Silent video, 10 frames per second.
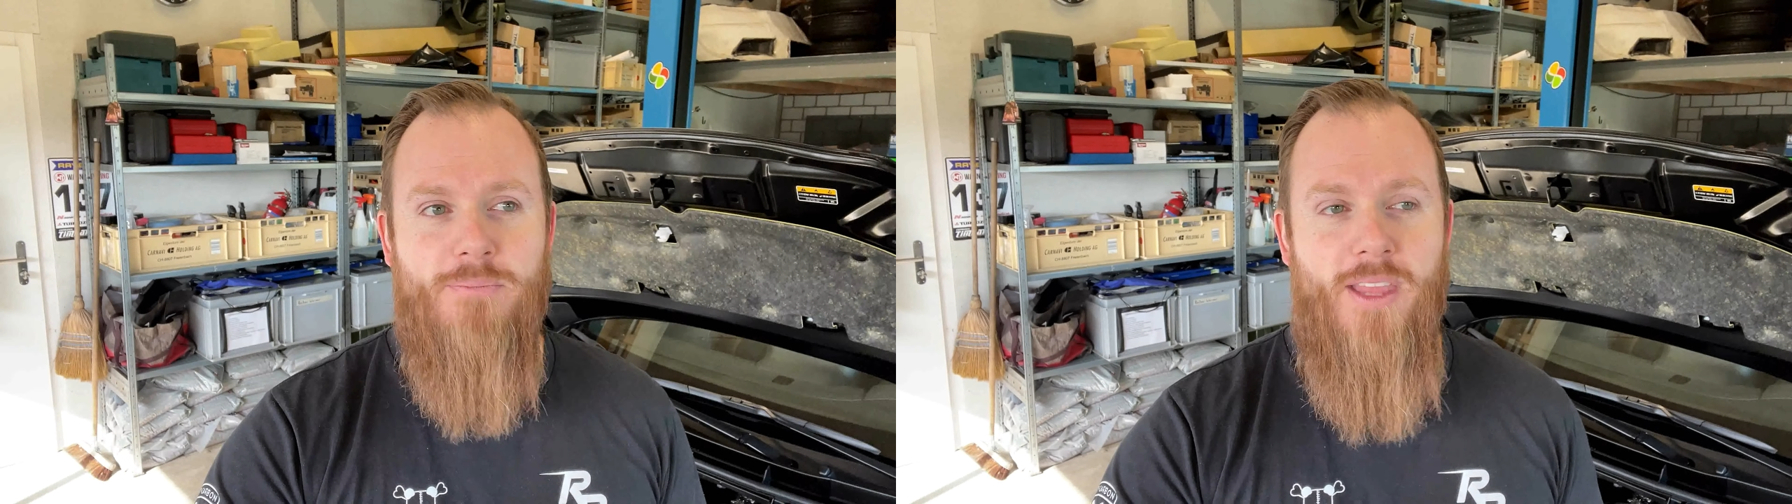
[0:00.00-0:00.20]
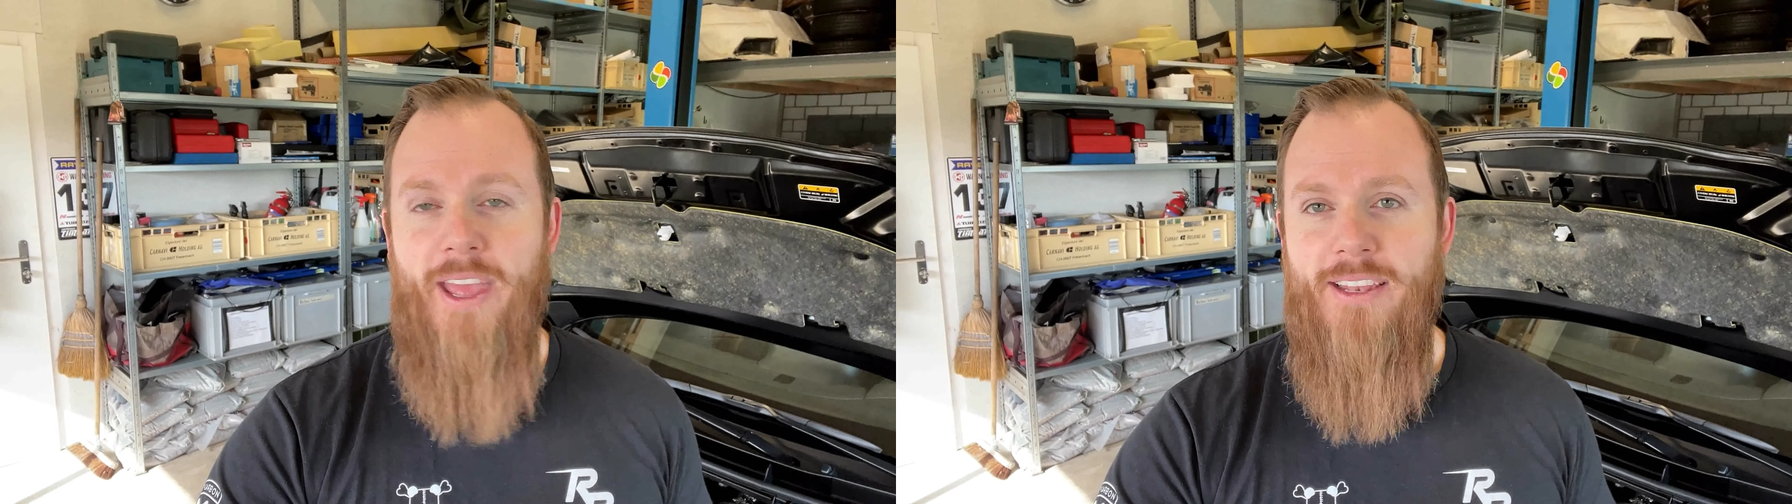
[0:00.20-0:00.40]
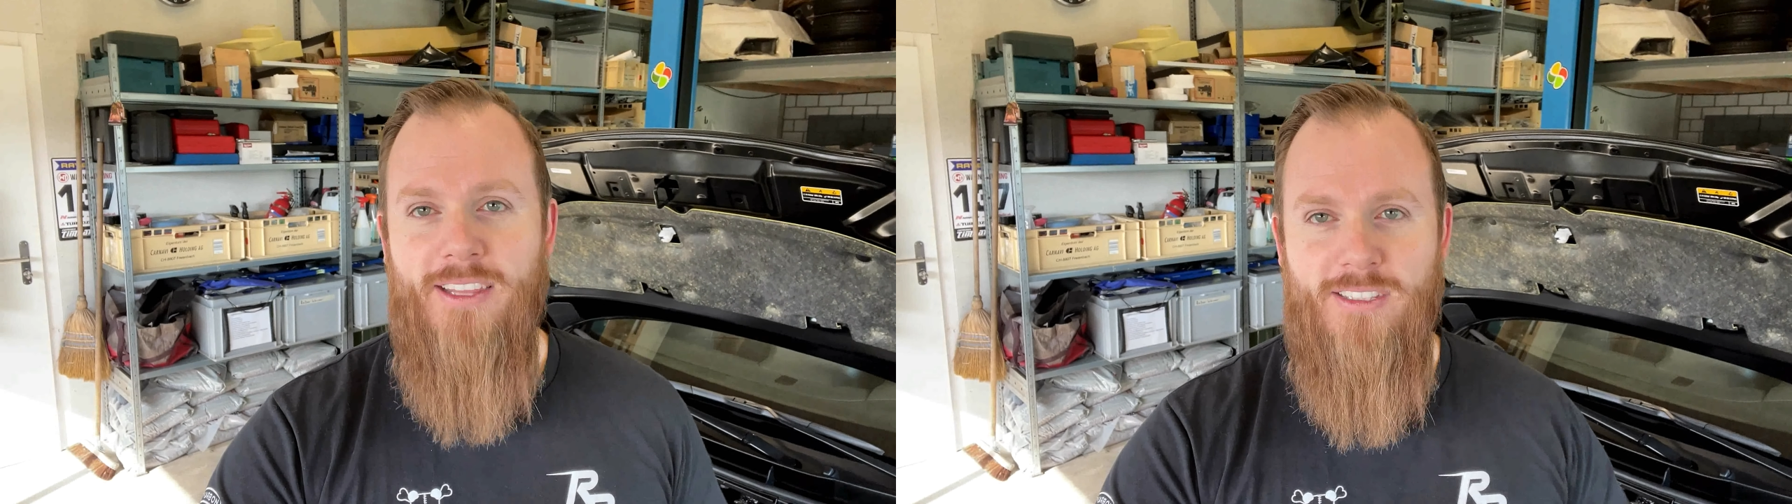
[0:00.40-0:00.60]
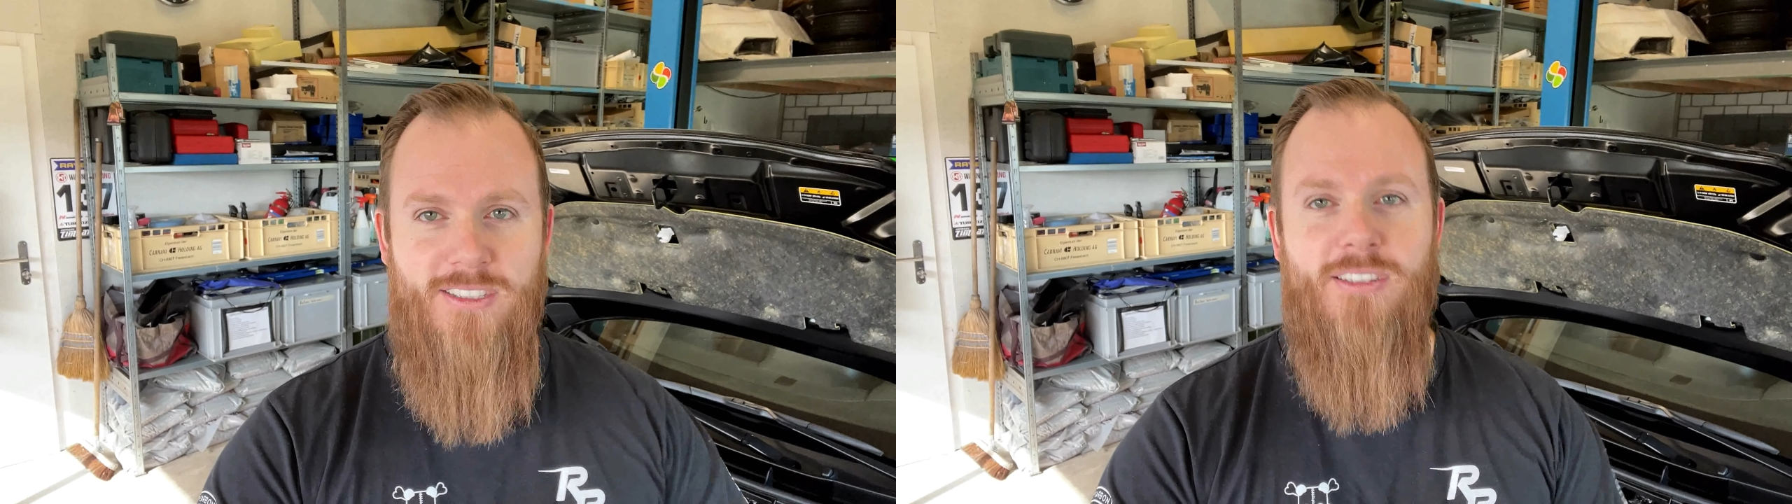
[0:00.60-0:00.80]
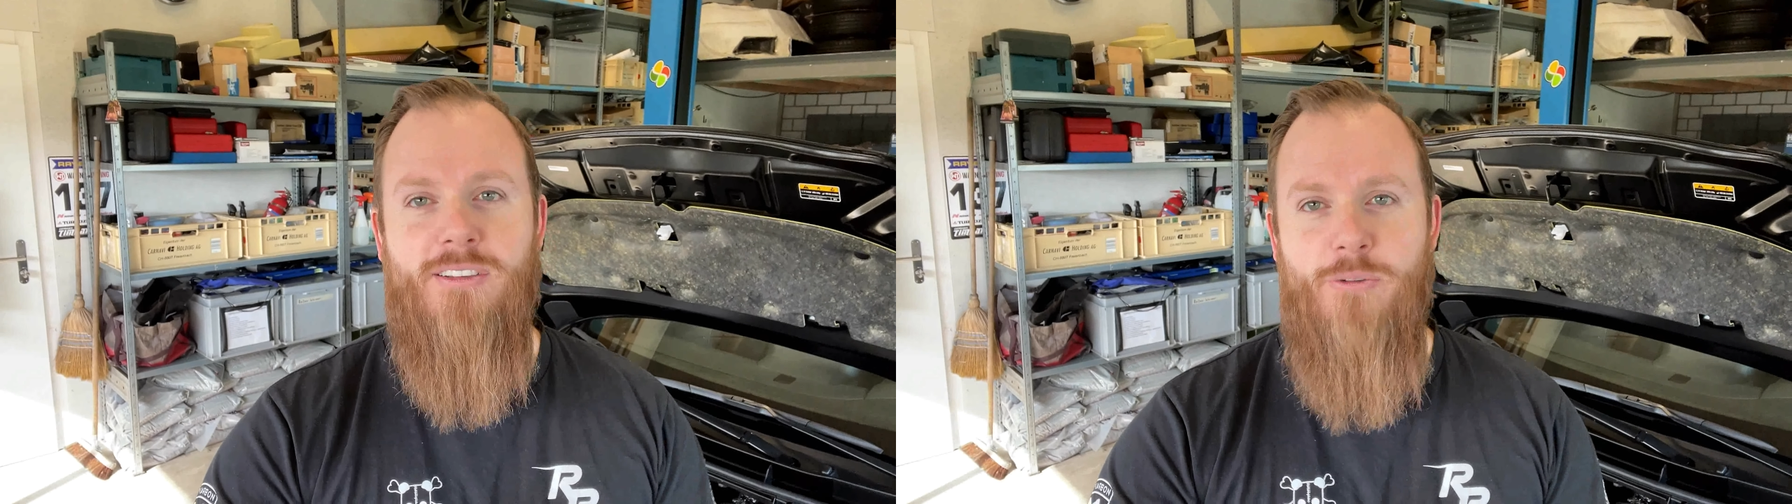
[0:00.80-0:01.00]
and
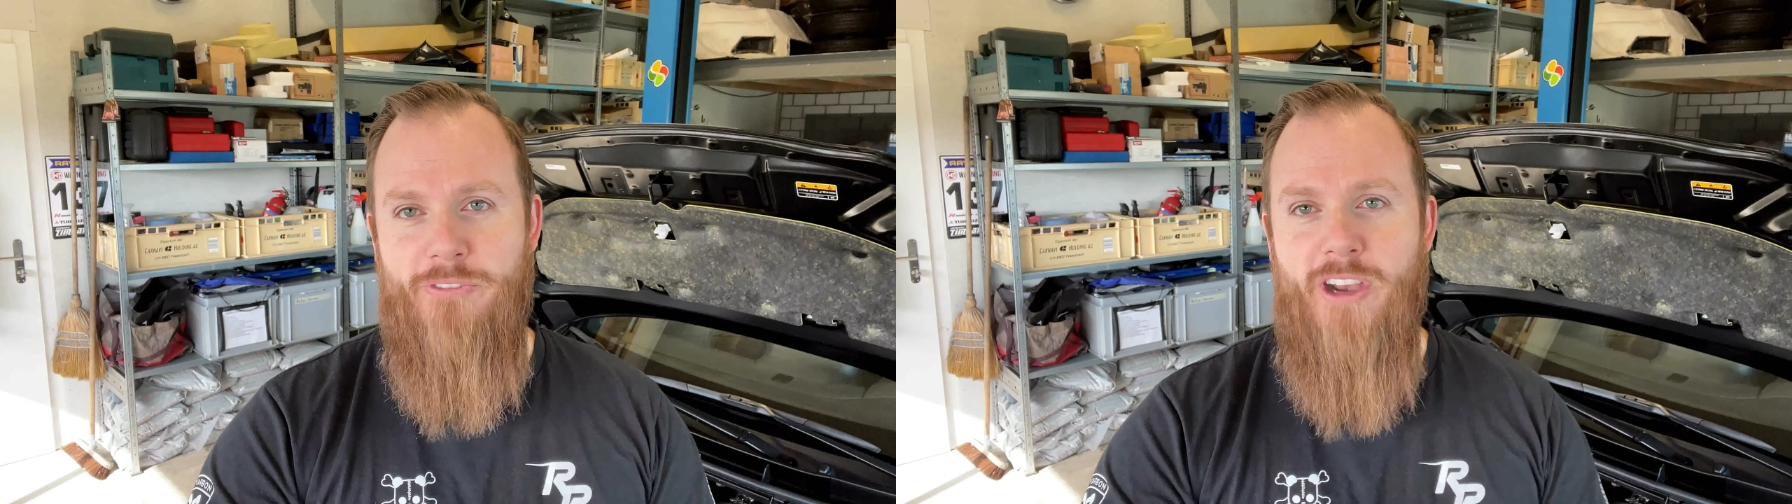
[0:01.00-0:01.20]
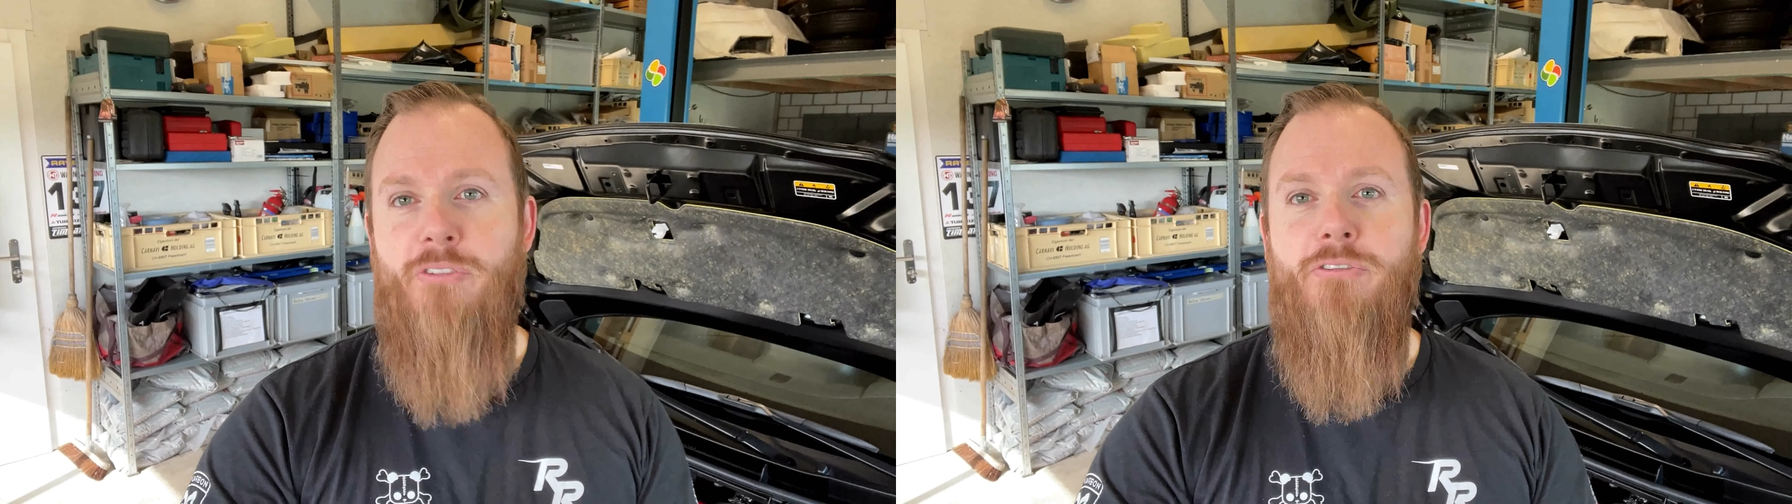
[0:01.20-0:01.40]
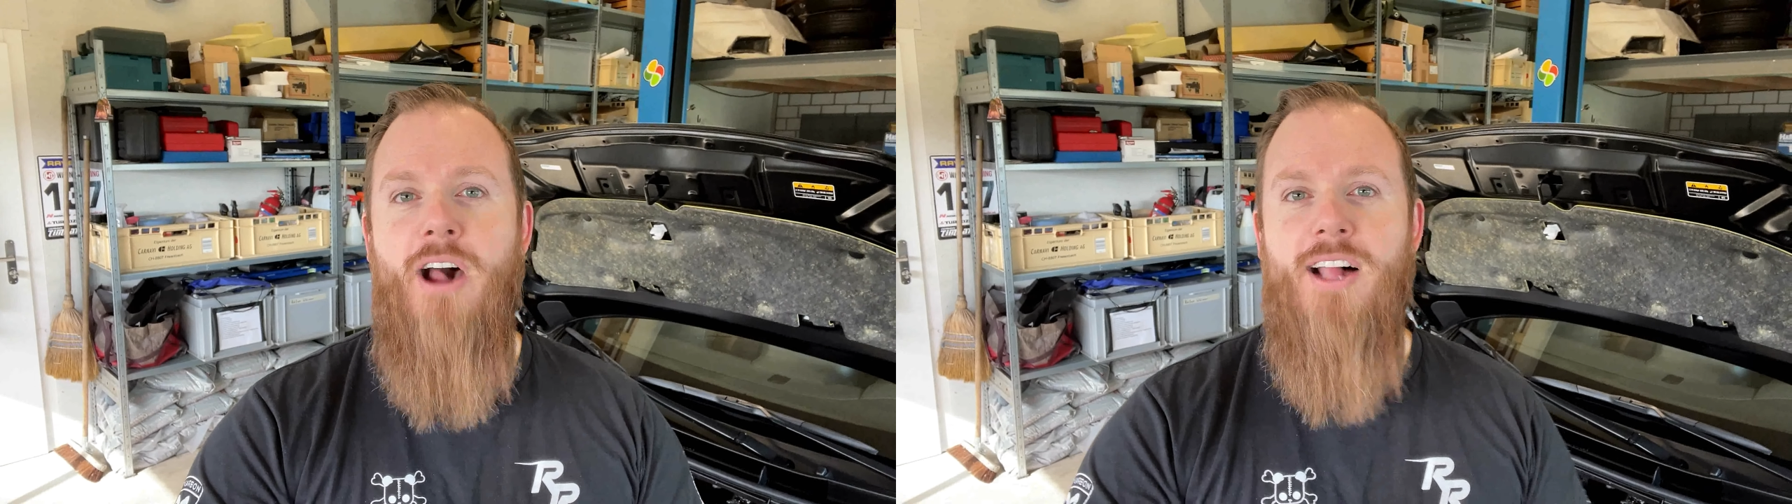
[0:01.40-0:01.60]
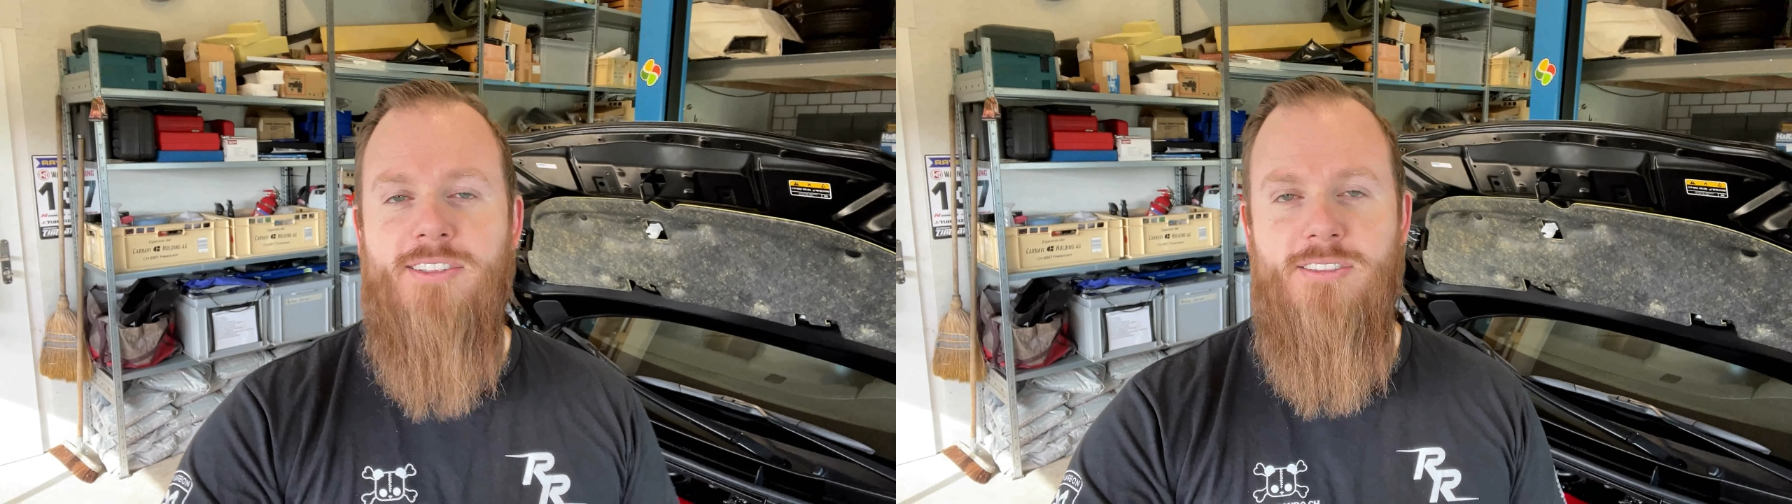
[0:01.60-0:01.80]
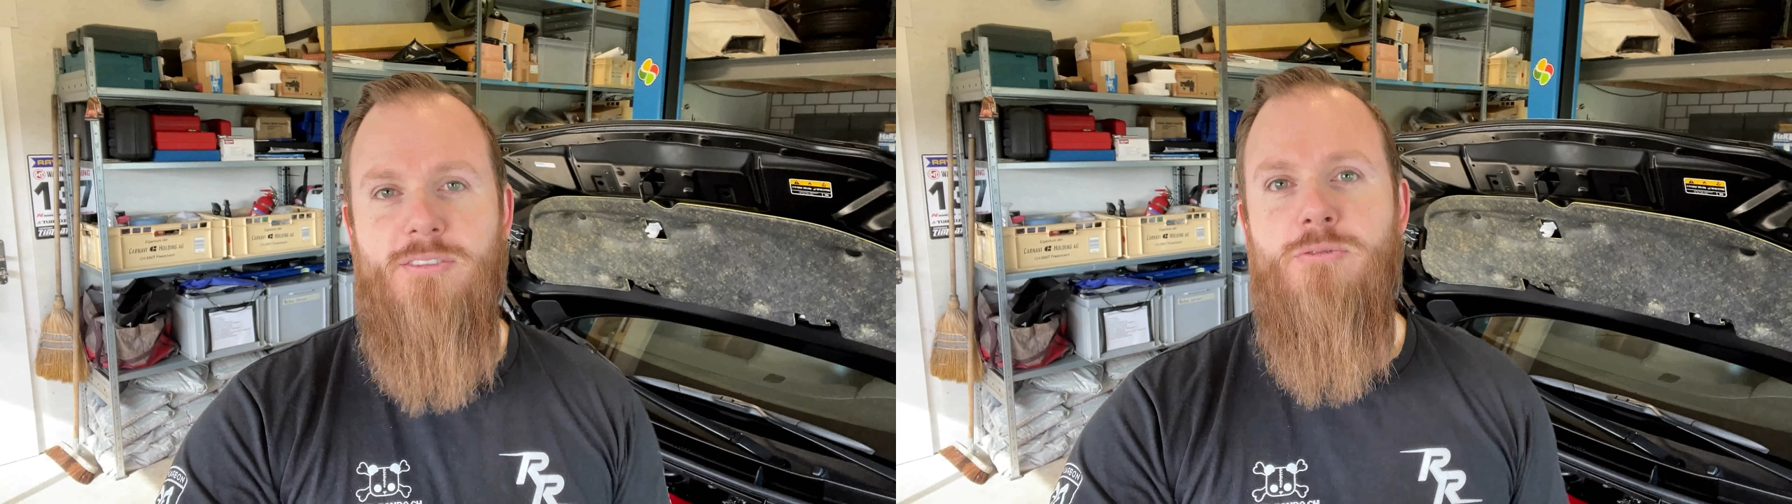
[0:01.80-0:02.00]
it's very fast